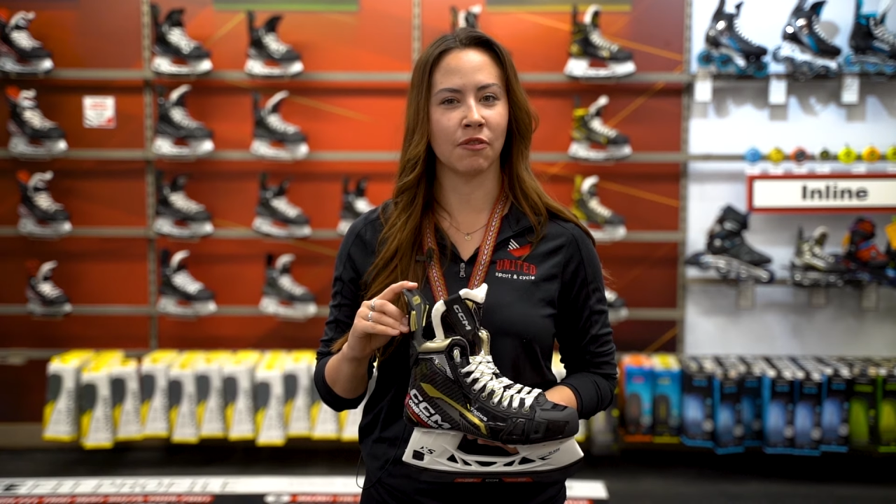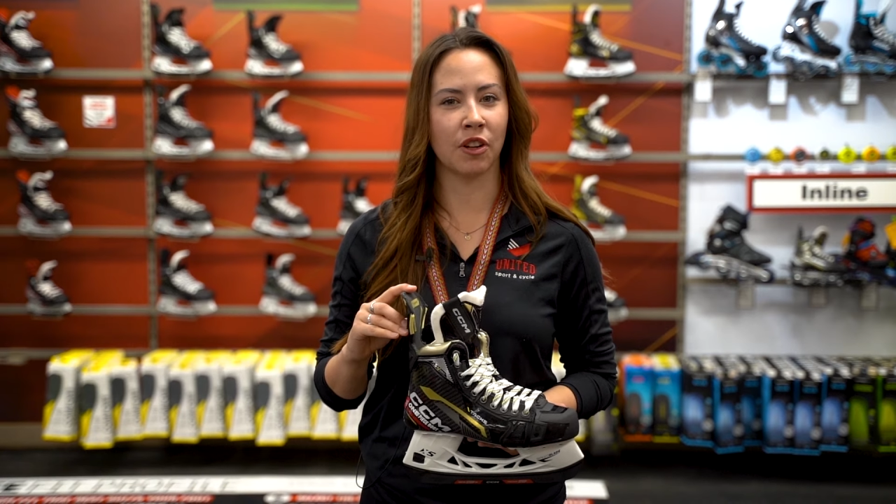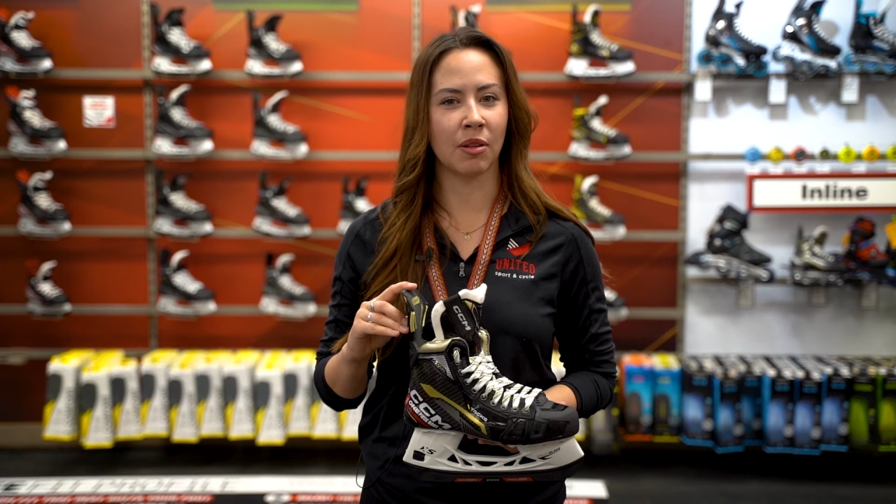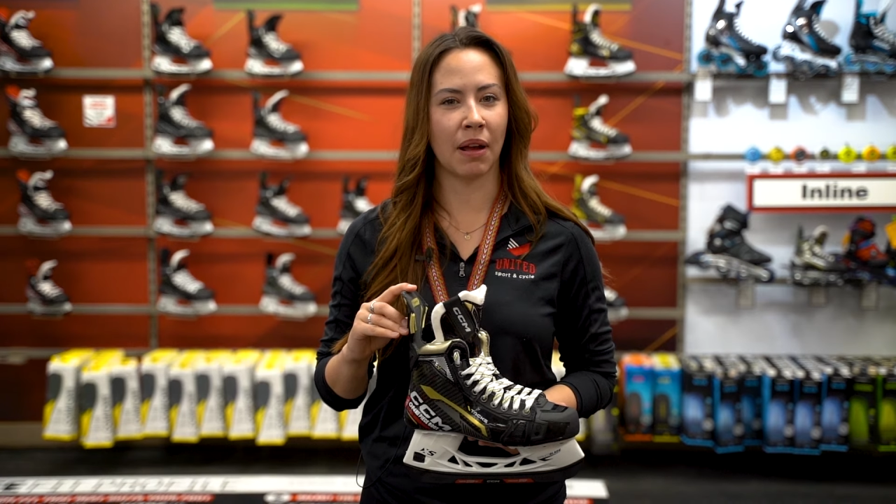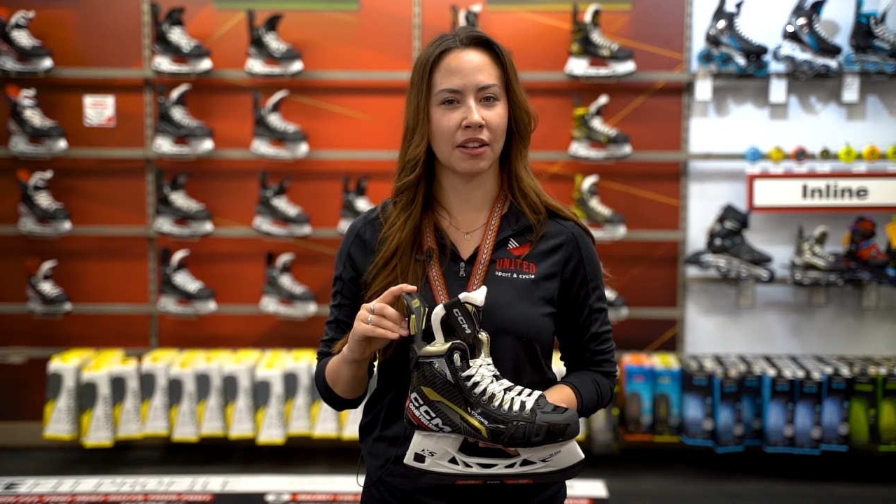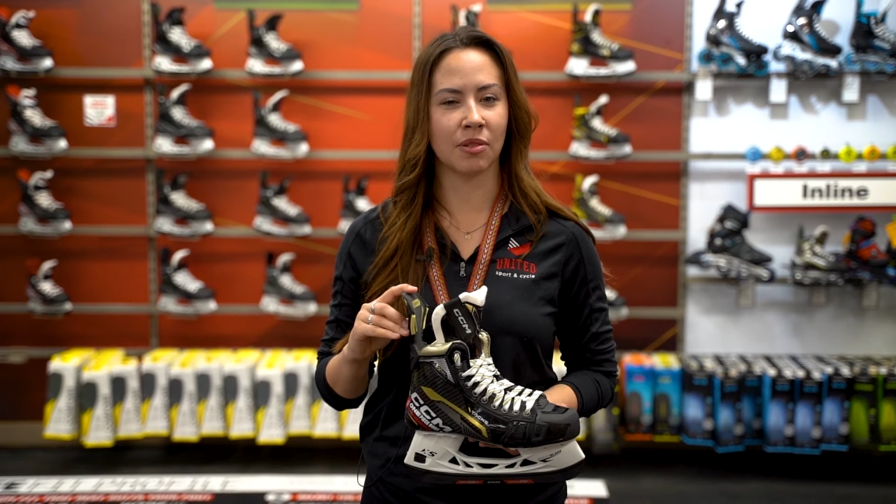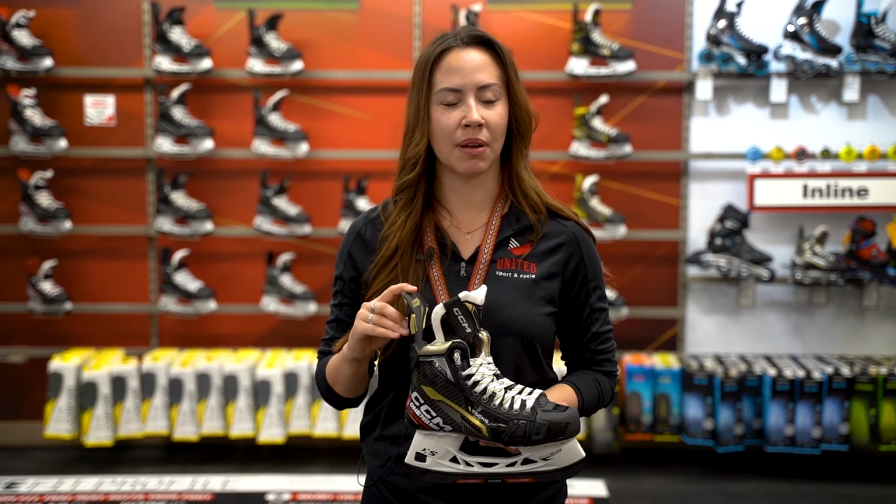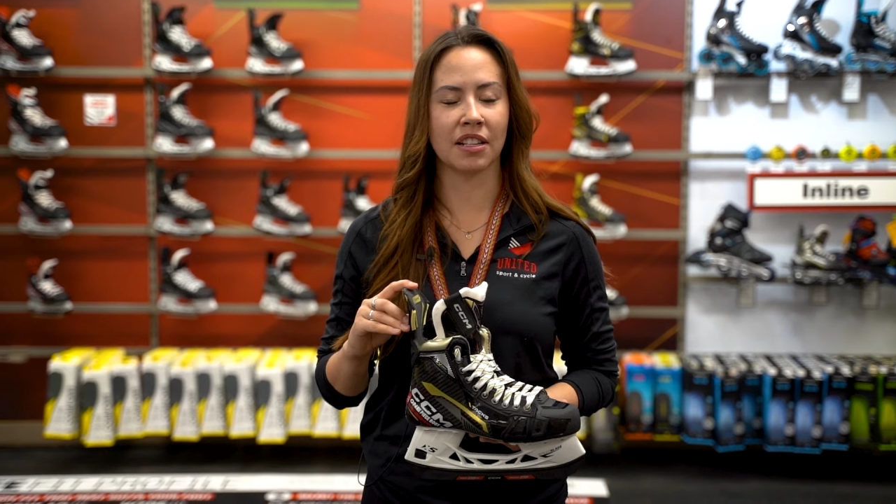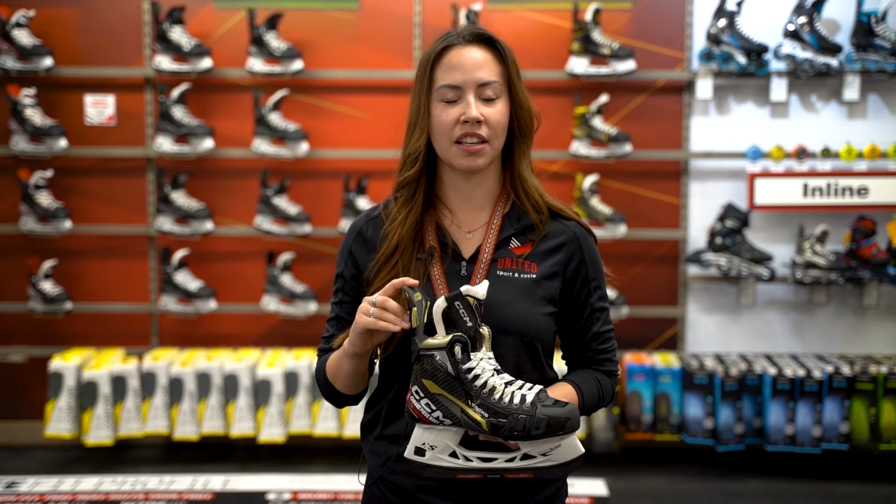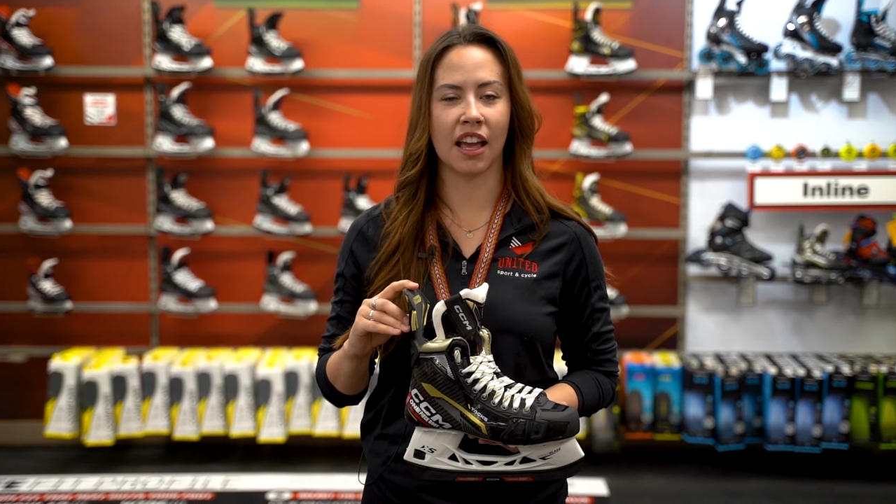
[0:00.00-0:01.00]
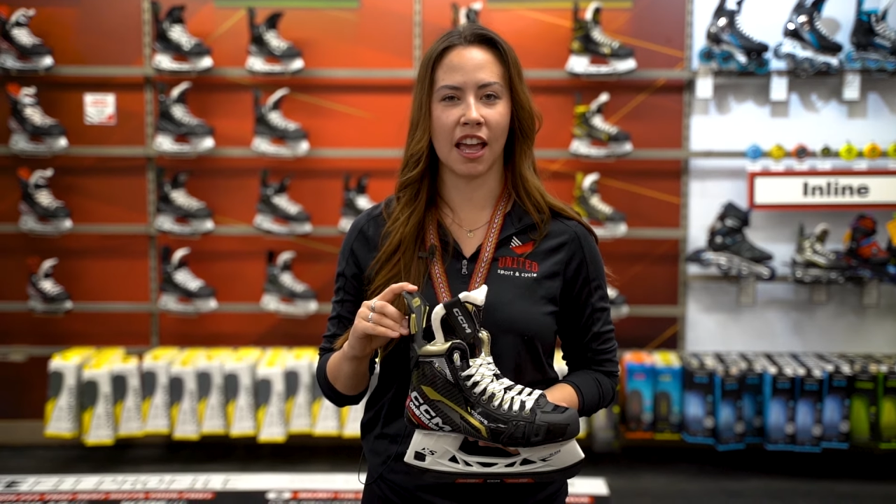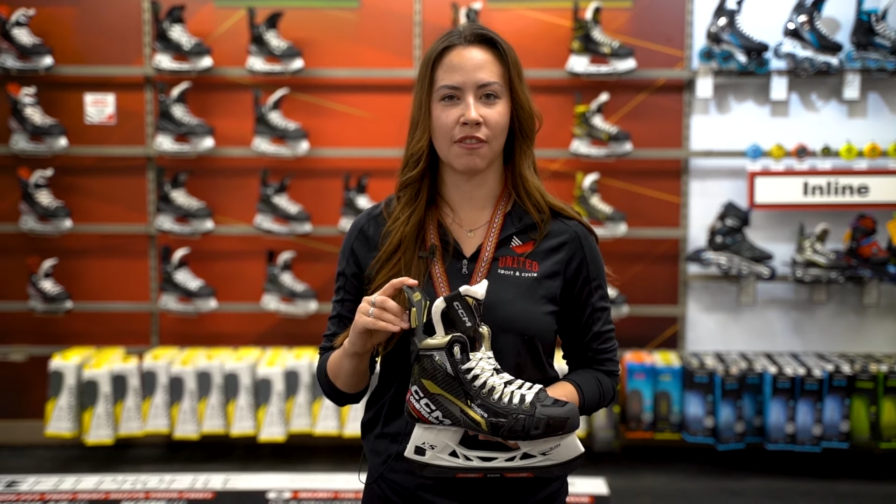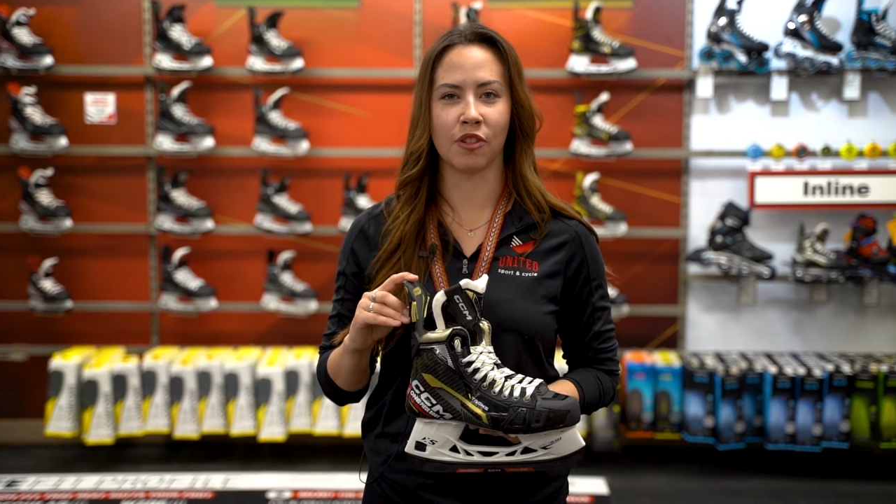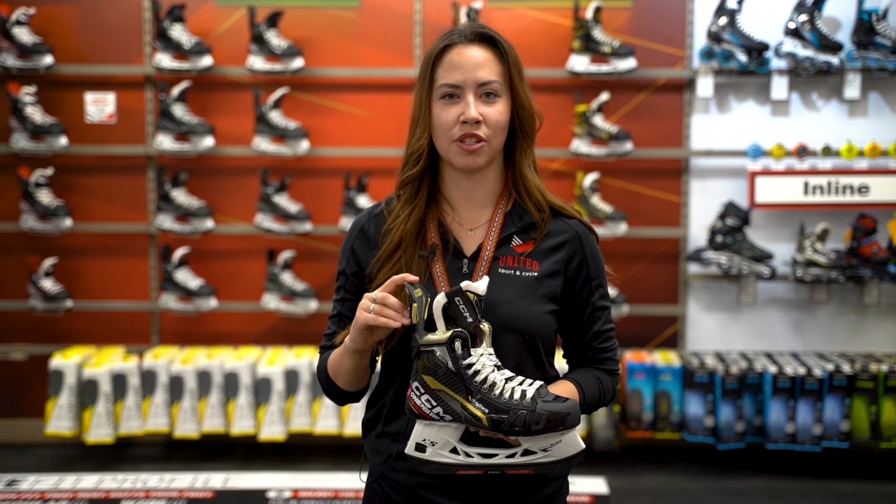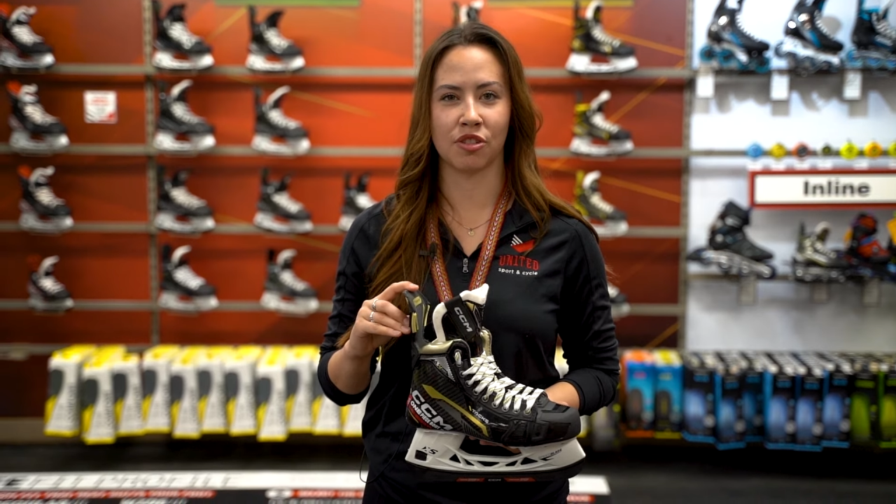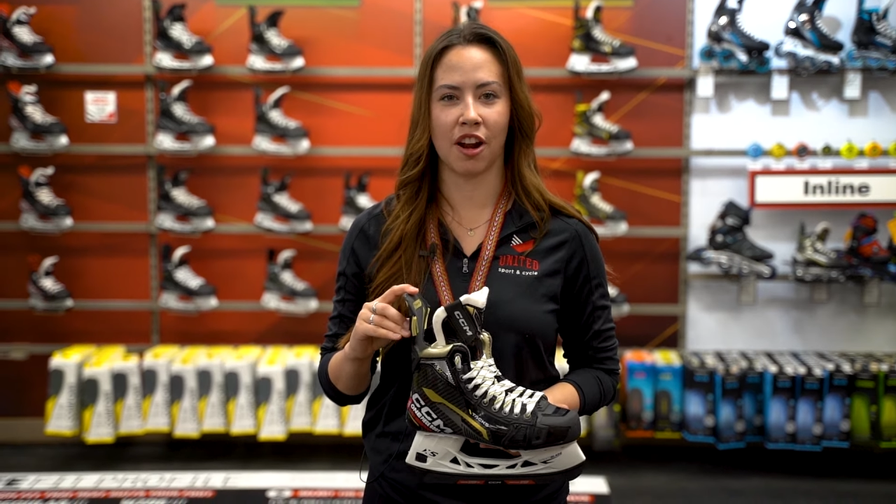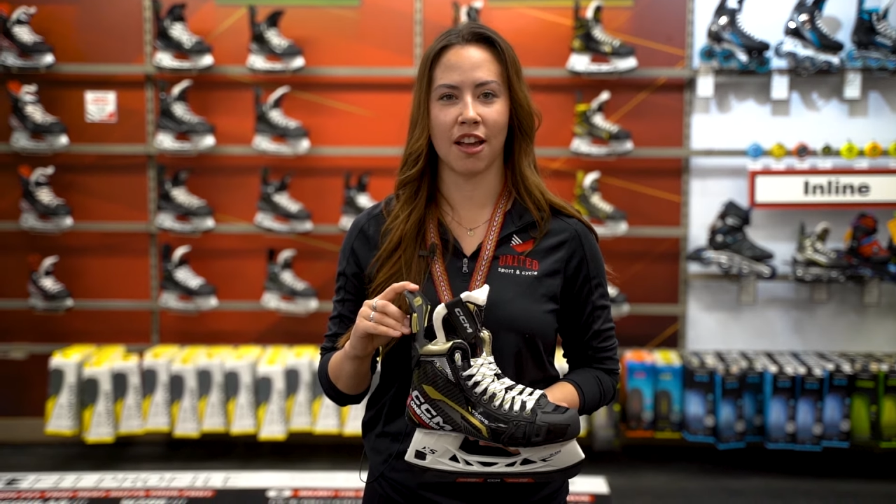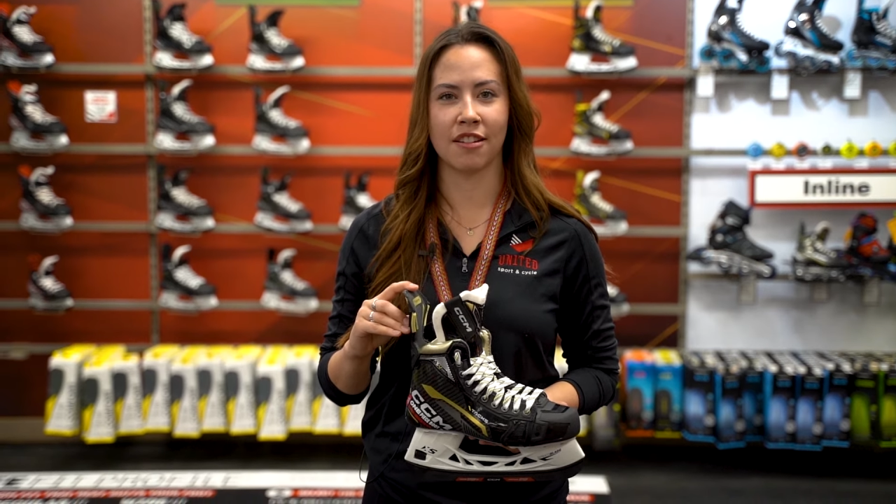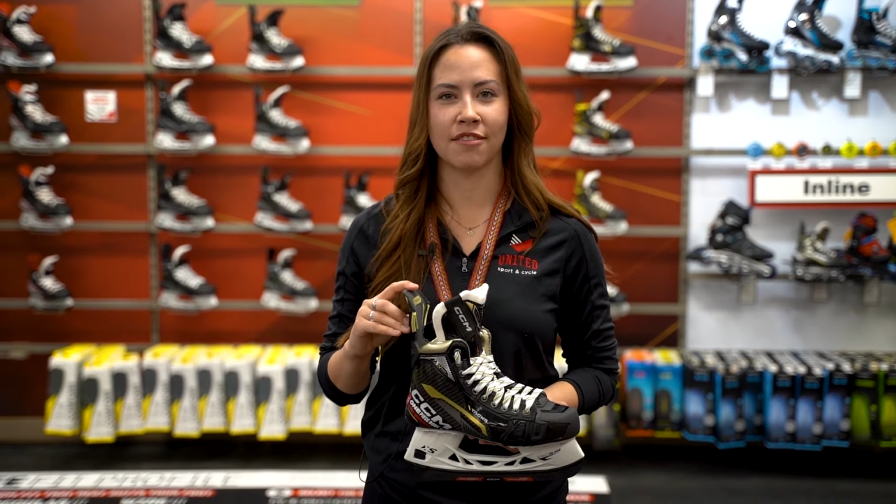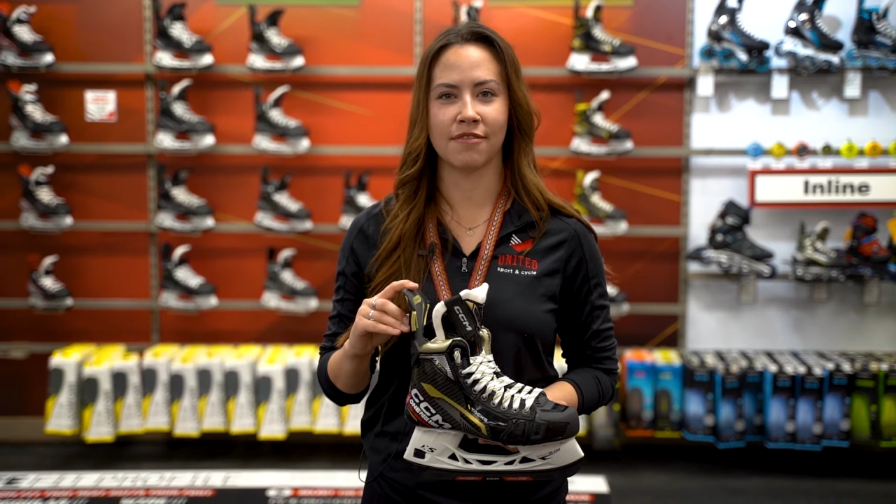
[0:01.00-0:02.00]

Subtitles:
fully maximize every stride.